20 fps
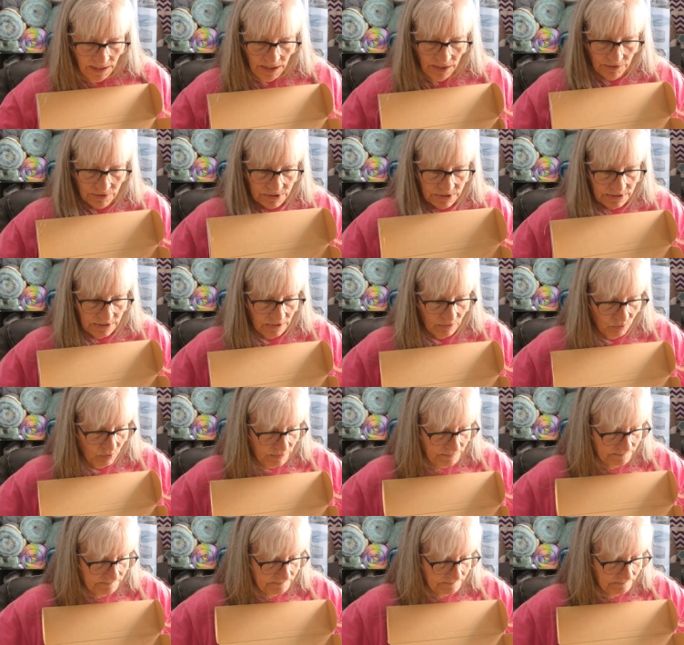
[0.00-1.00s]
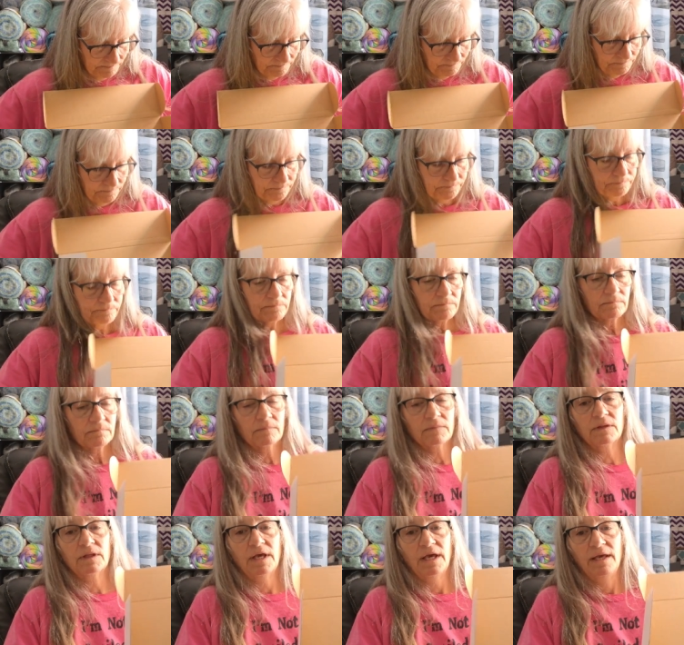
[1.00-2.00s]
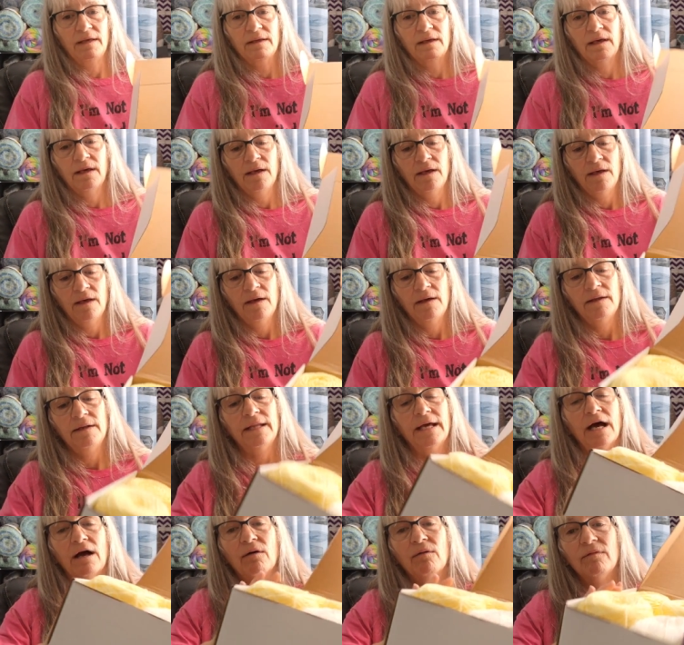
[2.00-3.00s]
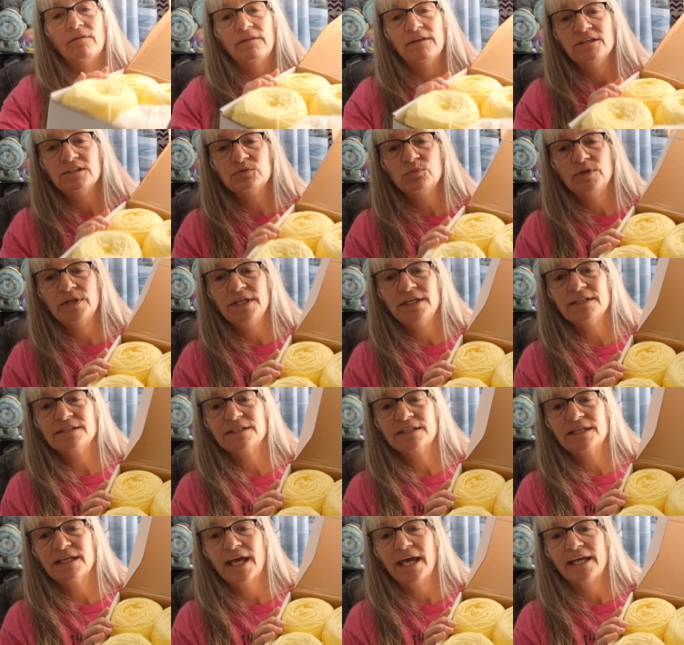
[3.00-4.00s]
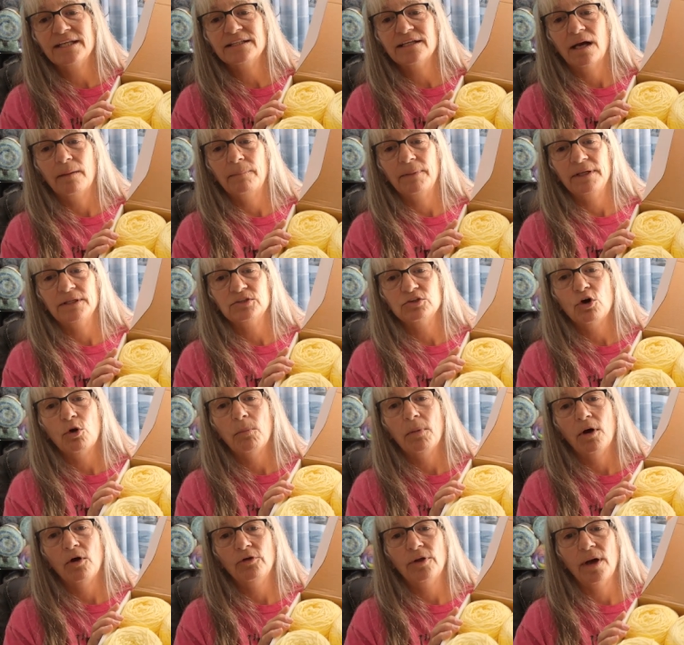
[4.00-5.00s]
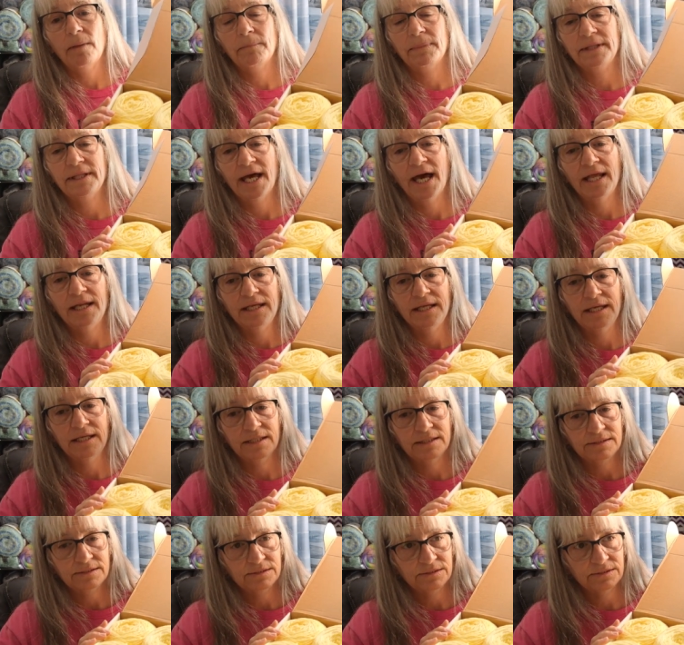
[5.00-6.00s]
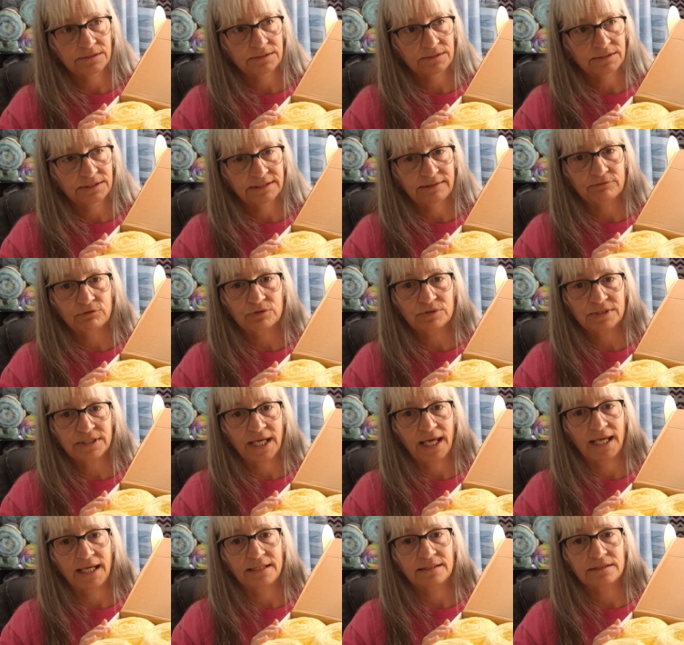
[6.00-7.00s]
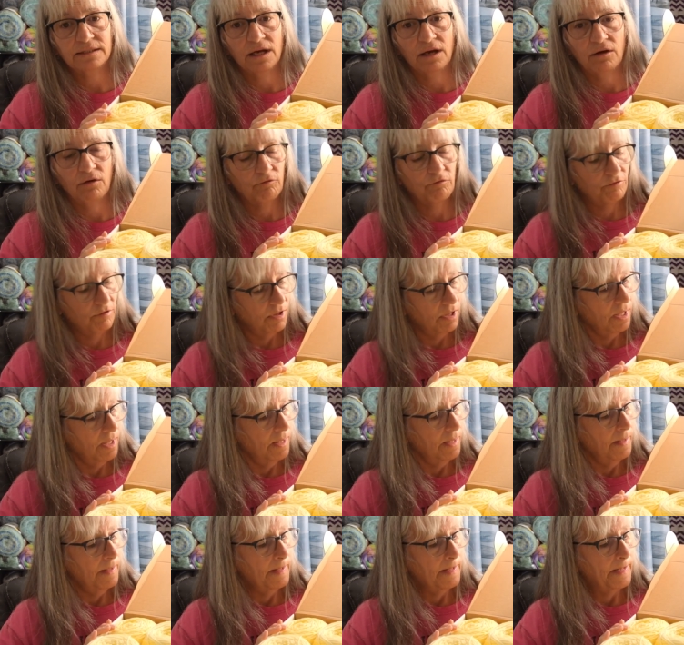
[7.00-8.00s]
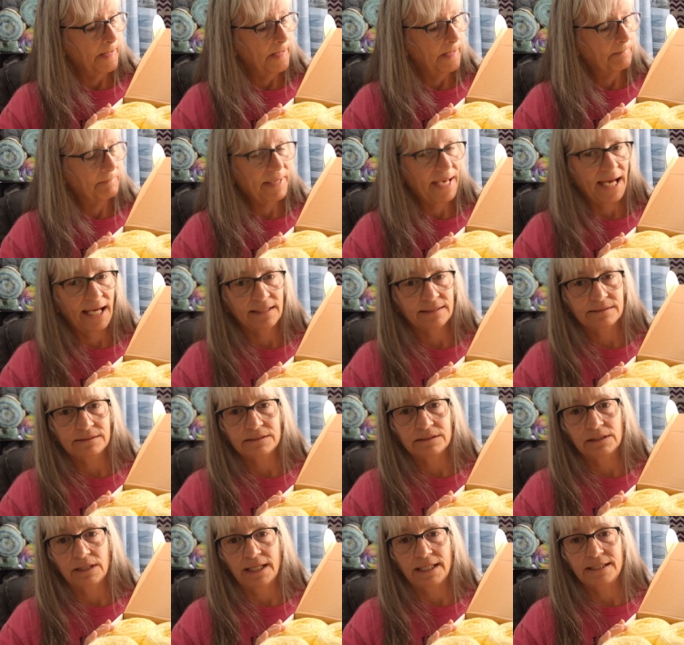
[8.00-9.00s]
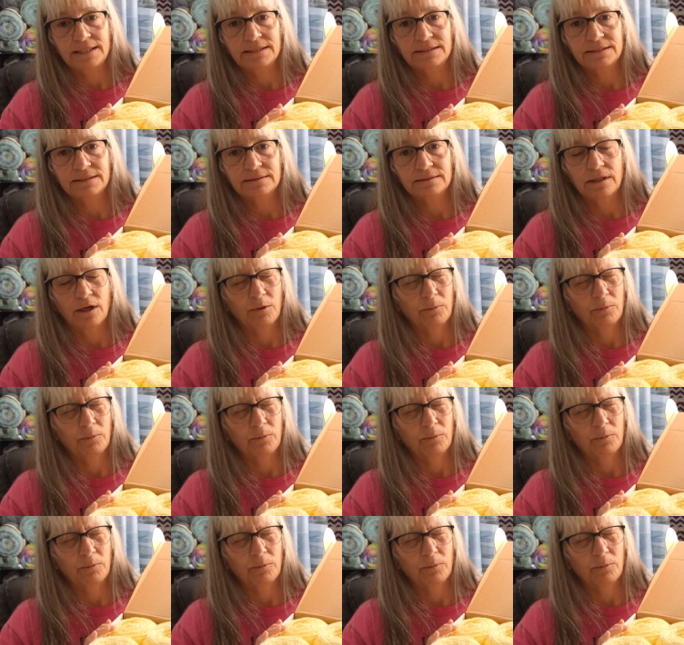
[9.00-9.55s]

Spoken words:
Here's another one. Okay. Now, this one isn't caked up. It's all balled up. But that is several skeins of Patton's lace